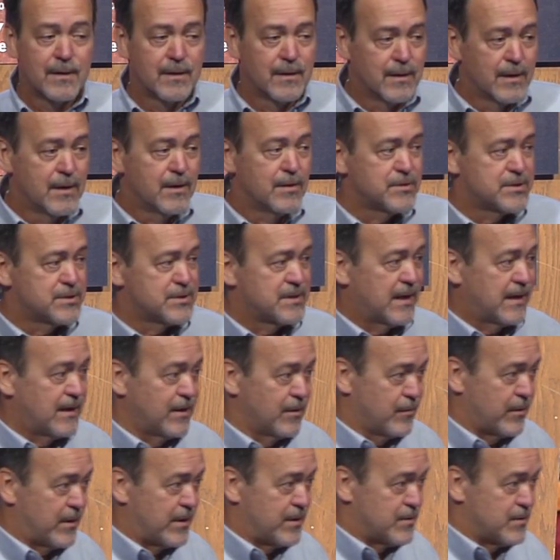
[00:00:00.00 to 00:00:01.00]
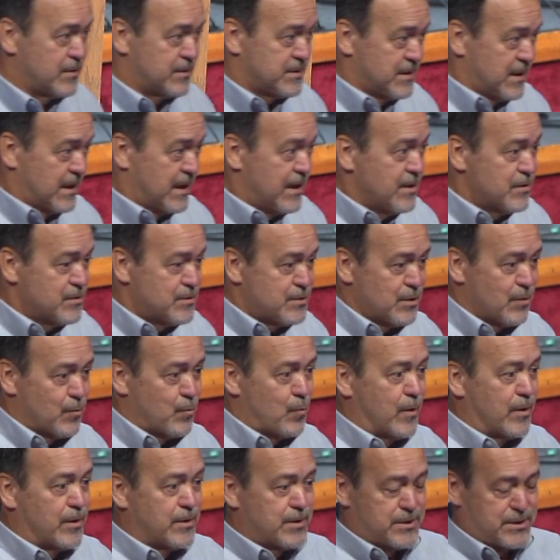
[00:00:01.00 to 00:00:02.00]
Here's second graders. Here's your
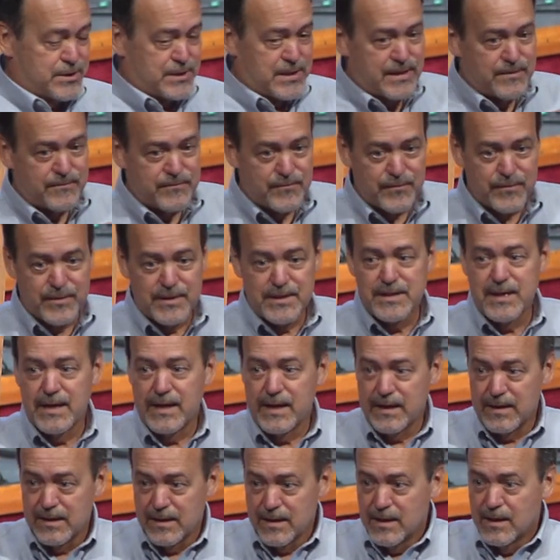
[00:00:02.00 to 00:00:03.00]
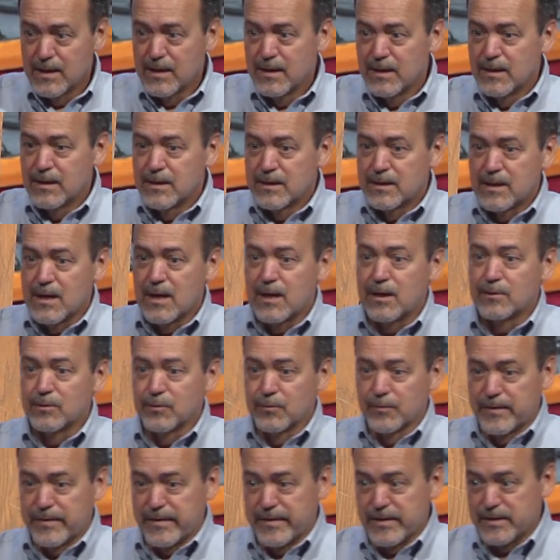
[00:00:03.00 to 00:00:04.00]
worksheet for the day.
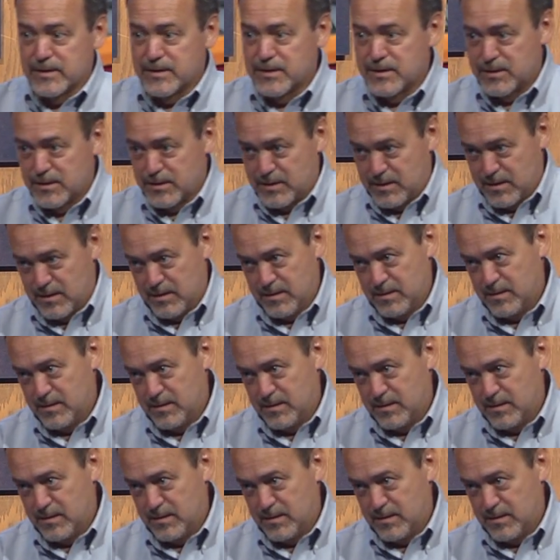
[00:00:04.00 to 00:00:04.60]
Color this.